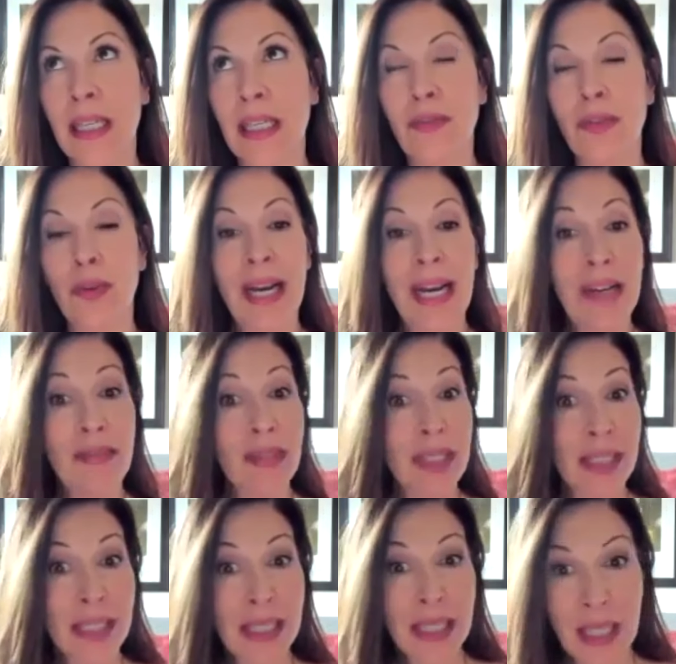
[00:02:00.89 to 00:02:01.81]
if you have
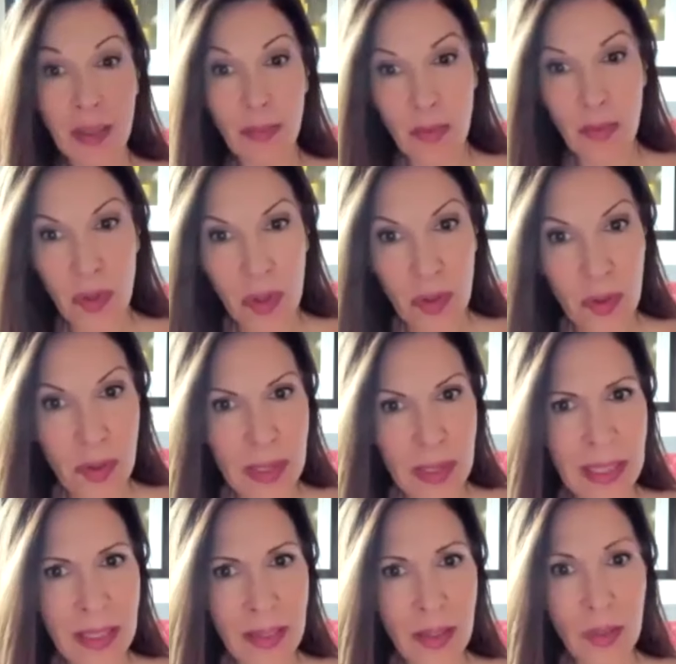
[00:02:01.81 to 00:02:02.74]
not signed up for the
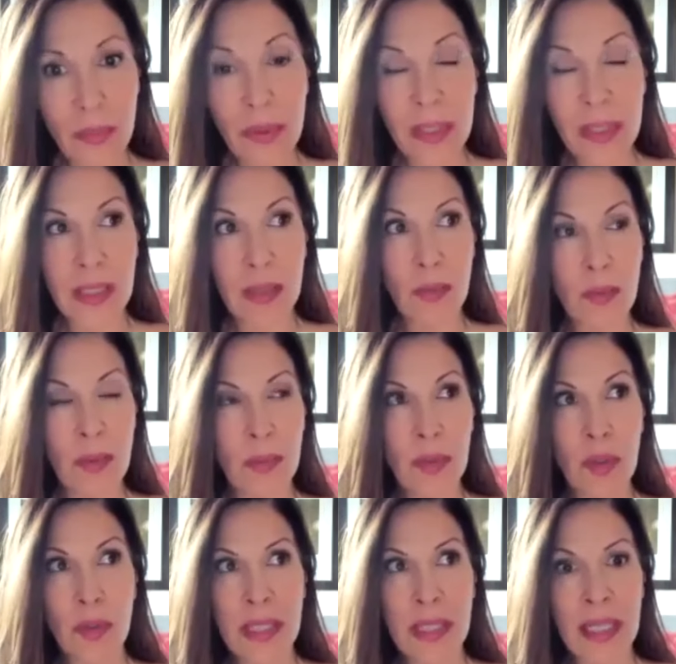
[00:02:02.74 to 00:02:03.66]
newsletter, please remember
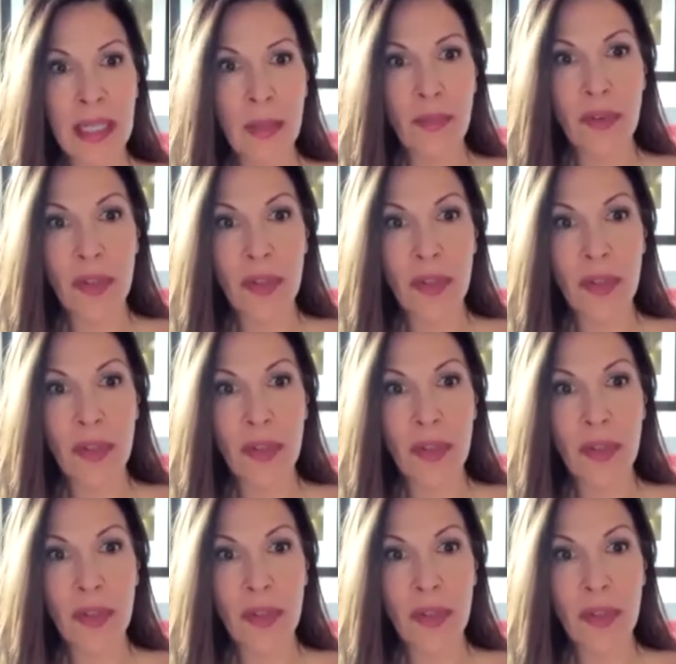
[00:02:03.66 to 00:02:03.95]
go sign up